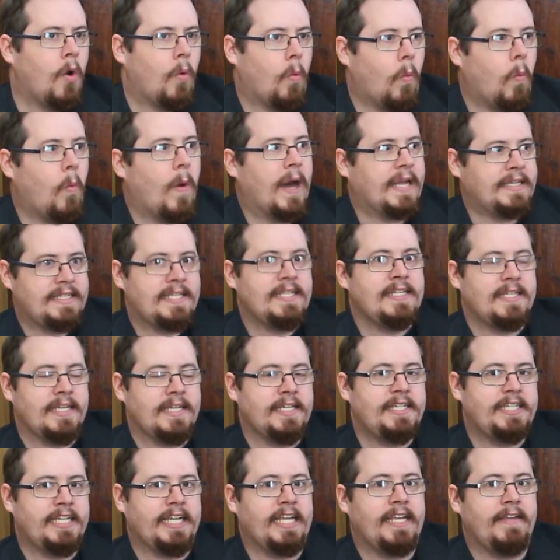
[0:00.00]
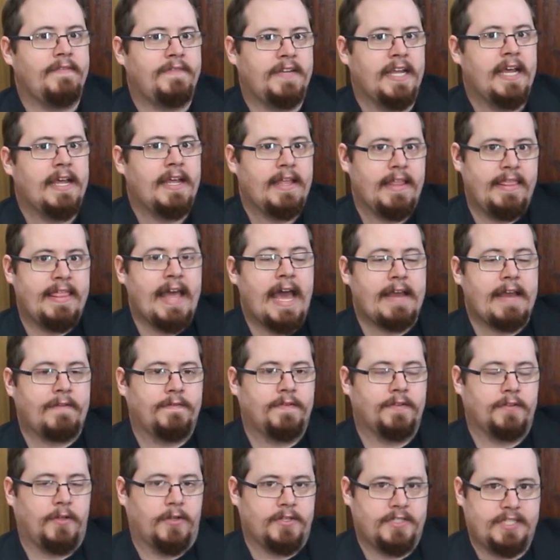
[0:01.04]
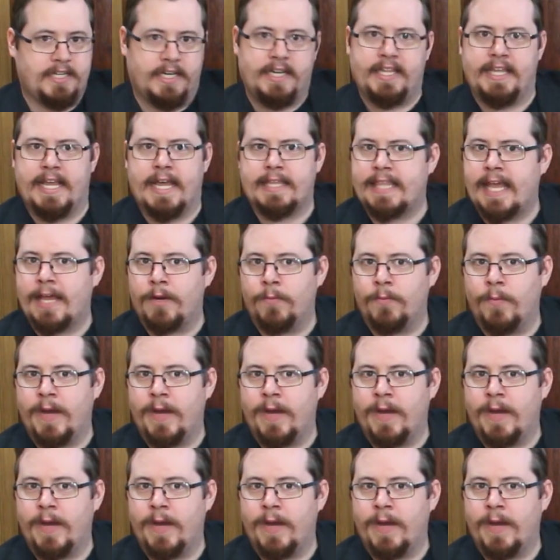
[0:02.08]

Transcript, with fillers: once he's achieved that velocity at that